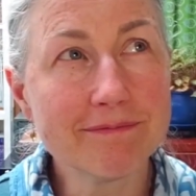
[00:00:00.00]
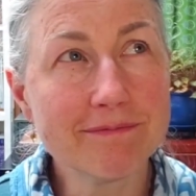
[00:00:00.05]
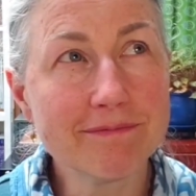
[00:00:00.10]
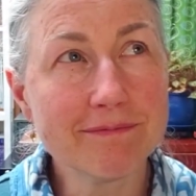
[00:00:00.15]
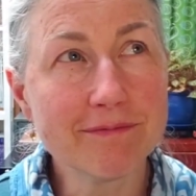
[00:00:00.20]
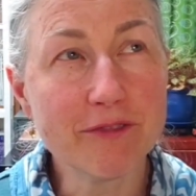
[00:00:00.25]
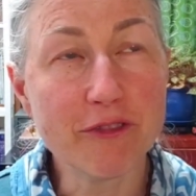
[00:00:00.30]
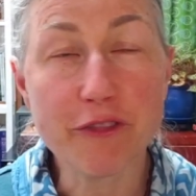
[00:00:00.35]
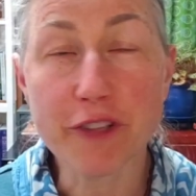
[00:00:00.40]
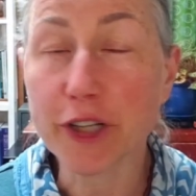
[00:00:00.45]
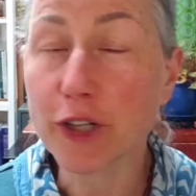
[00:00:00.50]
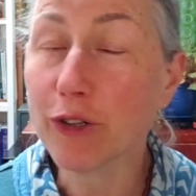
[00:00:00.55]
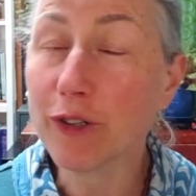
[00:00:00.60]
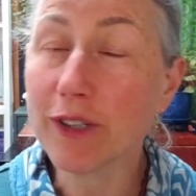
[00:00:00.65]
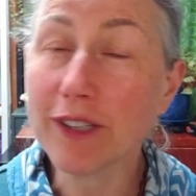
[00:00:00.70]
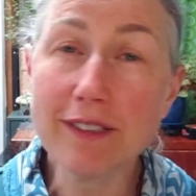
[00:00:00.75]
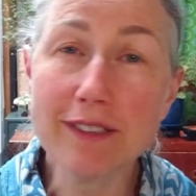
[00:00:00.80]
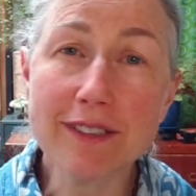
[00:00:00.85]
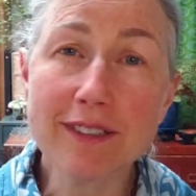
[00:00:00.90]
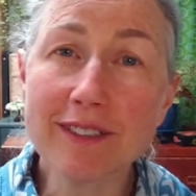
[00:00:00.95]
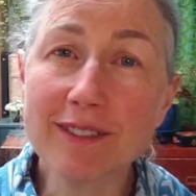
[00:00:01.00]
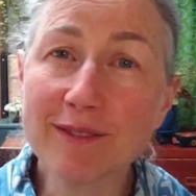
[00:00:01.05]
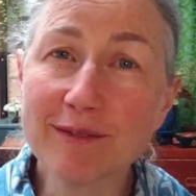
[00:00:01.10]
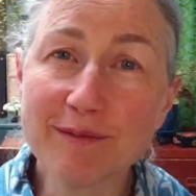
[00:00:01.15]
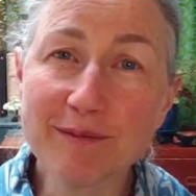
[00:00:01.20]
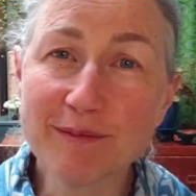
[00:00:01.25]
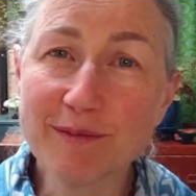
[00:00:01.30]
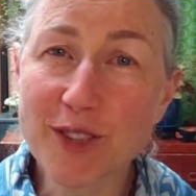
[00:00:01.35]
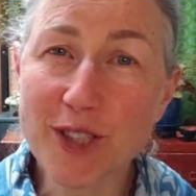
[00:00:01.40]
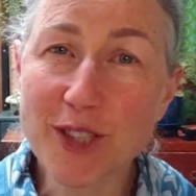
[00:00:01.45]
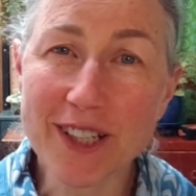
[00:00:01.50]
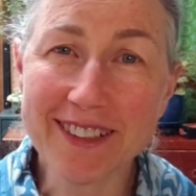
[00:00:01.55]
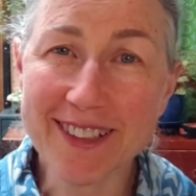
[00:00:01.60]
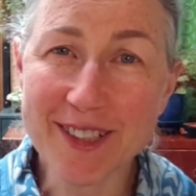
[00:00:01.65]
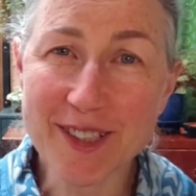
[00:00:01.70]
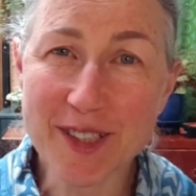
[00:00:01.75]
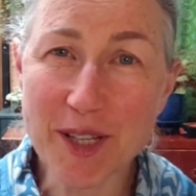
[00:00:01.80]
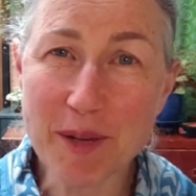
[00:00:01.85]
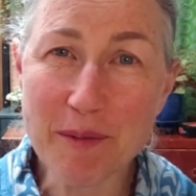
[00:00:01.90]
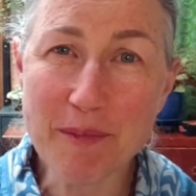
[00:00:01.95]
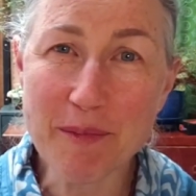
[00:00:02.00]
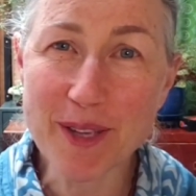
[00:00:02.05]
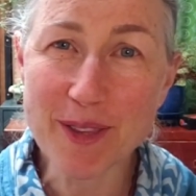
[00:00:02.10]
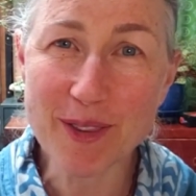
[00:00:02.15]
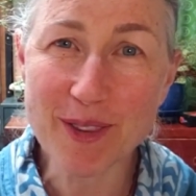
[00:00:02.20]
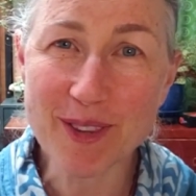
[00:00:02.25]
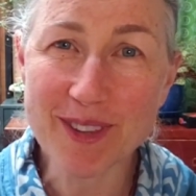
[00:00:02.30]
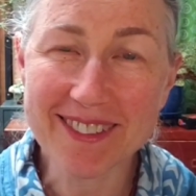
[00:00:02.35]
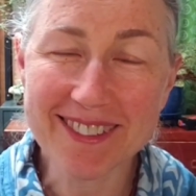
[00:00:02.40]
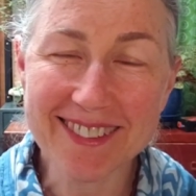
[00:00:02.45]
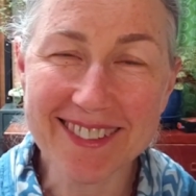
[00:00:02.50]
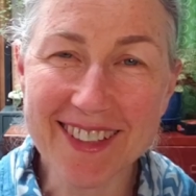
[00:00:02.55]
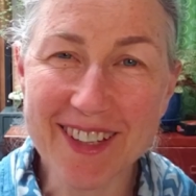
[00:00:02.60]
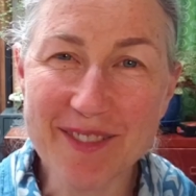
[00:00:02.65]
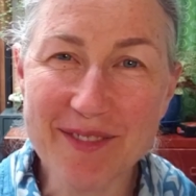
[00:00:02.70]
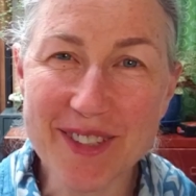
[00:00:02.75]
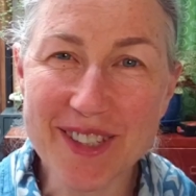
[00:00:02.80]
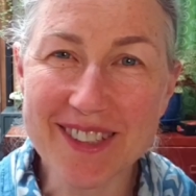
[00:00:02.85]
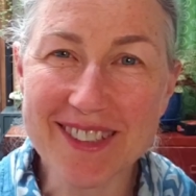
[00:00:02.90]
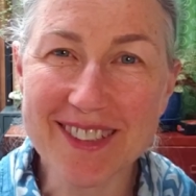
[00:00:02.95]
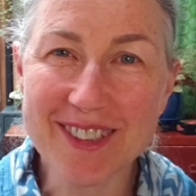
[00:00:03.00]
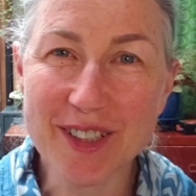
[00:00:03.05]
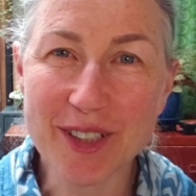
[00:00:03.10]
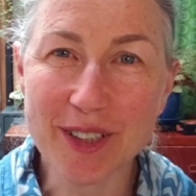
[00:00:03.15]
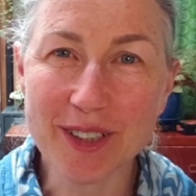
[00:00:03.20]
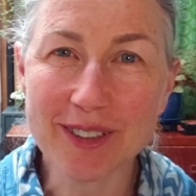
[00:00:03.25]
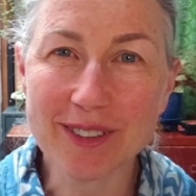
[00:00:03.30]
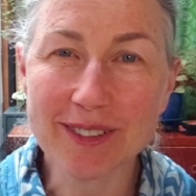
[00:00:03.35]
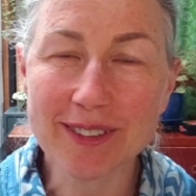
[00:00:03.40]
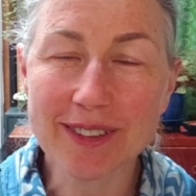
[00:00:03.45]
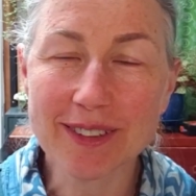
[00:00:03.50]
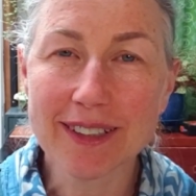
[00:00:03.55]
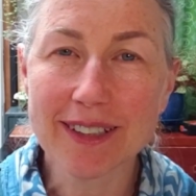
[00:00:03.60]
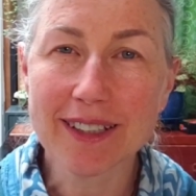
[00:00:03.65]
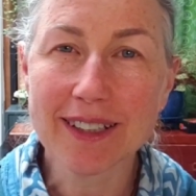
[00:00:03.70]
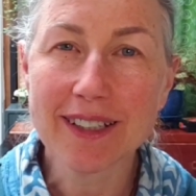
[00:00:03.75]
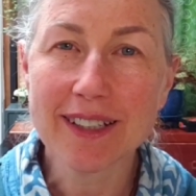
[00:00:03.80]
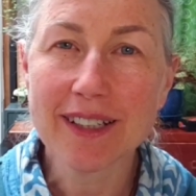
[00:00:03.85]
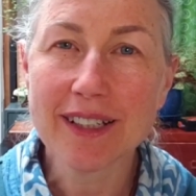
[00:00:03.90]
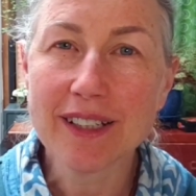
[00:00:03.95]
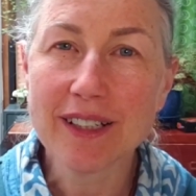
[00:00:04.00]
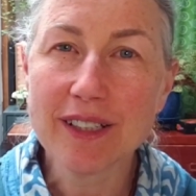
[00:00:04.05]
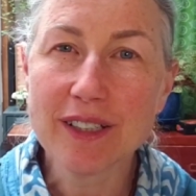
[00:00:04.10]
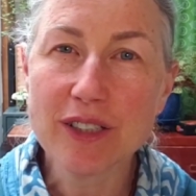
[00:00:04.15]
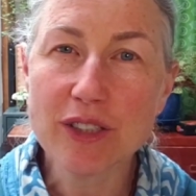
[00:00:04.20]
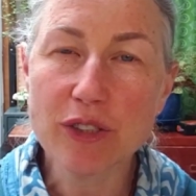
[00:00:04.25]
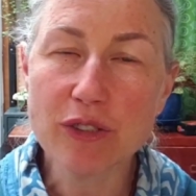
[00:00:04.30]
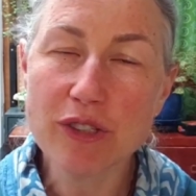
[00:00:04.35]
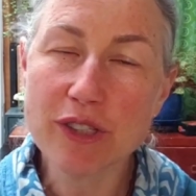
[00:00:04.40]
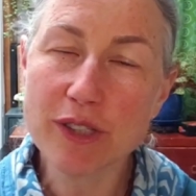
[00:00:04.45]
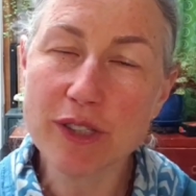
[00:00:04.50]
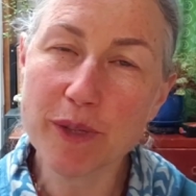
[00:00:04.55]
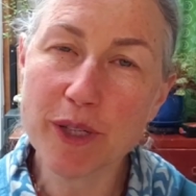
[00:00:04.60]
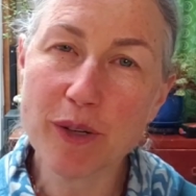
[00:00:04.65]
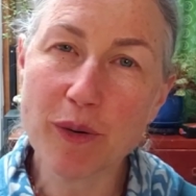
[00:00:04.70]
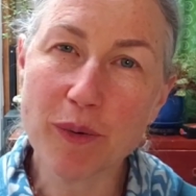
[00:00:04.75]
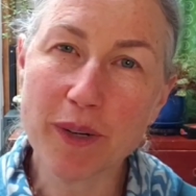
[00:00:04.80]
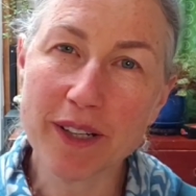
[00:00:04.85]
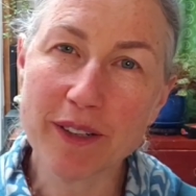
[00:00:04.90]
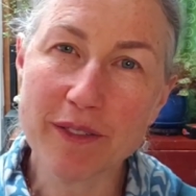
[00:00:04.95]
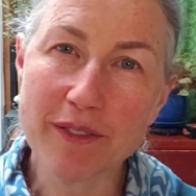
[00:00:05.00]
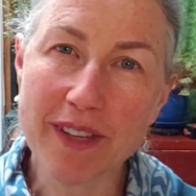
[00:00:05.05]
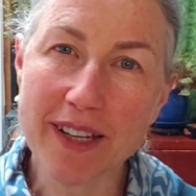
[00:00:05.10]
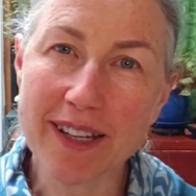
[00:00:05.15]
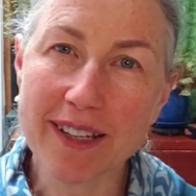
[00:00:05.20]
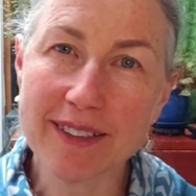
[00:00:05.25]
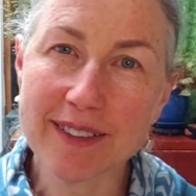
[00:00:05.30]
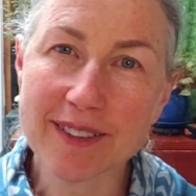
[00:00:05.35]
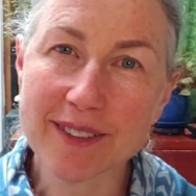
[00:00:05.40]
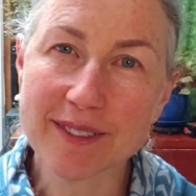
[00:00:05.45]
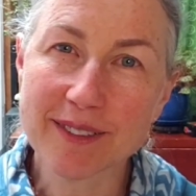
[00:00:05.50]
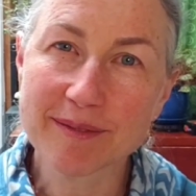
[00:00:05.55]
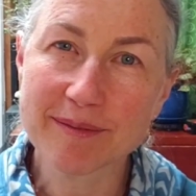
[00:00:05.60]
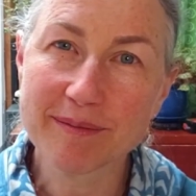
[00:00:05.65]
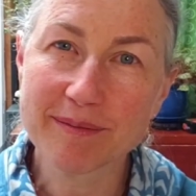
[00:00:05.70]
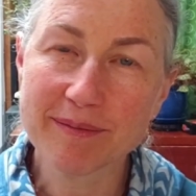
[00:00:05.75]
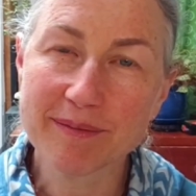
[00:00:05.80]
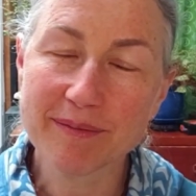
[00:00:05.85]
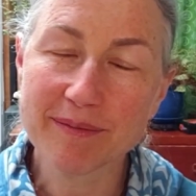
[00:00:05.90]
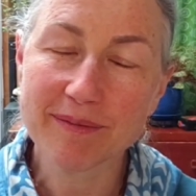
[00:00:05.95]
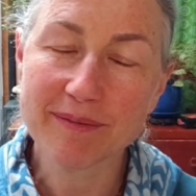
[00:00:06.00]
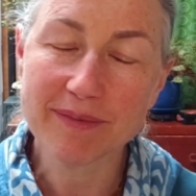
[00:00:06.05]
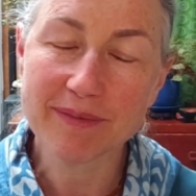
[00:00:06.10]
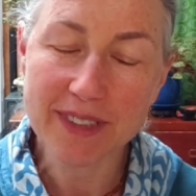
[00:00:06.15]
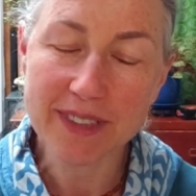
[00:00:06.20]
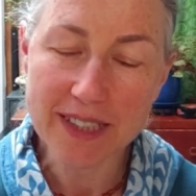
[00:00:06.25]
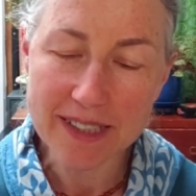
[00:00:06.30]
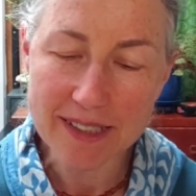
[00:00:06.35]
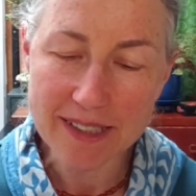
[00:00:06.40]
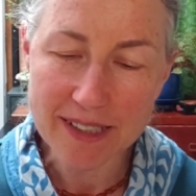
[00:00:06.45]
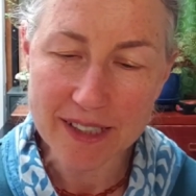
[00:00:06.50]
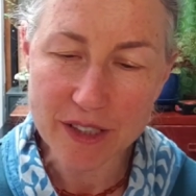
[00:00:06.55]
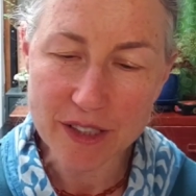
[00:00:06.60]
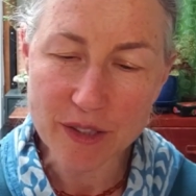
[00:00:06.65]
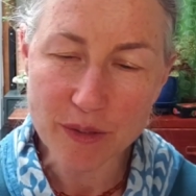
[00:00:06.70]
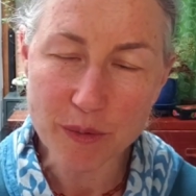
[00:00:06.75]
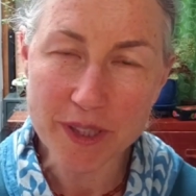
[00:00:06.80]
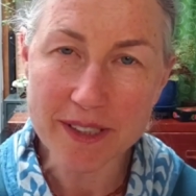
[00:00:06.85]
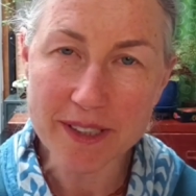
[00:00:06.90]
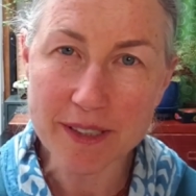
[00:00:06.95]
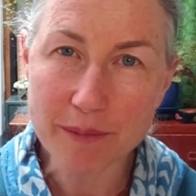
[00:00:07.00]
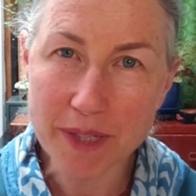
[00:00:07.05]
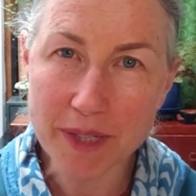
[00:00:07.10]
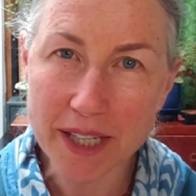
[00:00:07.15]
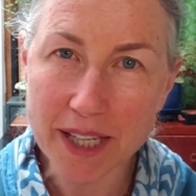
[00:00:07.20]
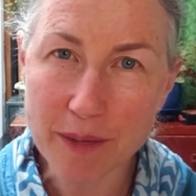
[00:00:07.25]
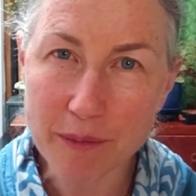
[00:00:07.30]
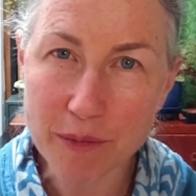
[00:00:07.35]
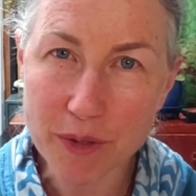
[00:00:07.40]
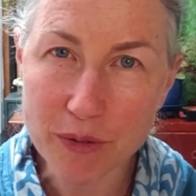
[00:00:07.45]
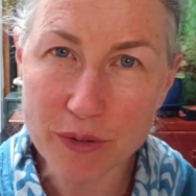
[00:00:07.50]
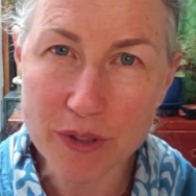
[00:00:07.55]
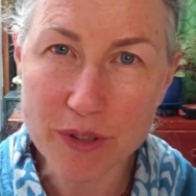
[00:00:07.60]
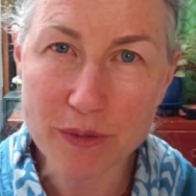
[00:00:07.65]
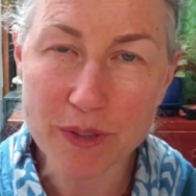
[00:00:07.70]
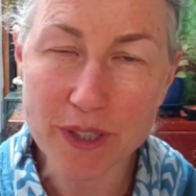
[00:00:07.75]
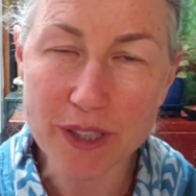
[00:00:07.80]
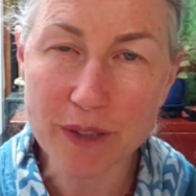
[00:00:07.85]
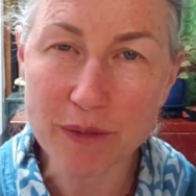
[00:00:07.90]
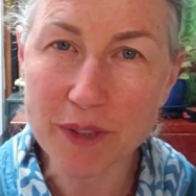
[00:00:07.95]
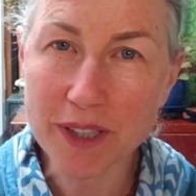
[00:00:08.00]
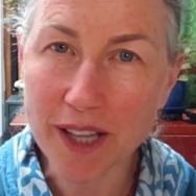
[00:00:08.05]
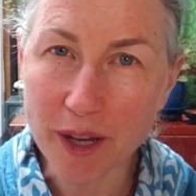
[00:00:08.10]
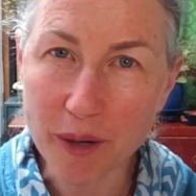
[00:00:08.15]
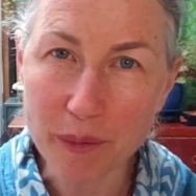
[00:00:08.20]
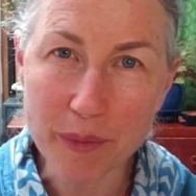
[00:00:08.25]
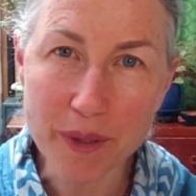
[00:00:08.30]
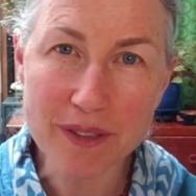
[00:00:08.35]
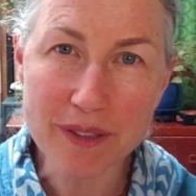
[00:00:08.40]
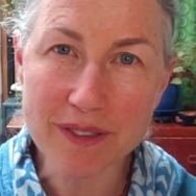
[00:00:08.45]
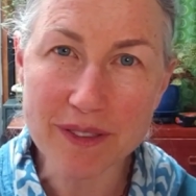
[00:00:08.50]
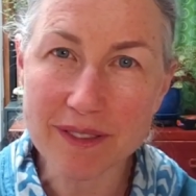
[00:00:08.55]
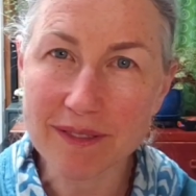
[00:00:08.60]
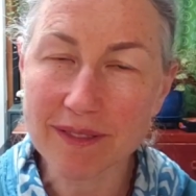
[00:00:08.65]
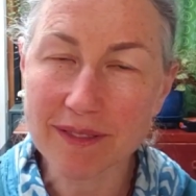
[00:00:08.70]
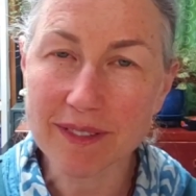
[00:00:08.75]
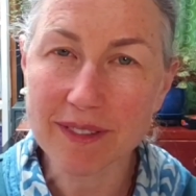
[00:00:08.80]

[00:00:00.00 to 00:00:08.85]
vigorous, shall I say, month of this year. So just being aware of that, listening to the wisdom that came through this reading will help us.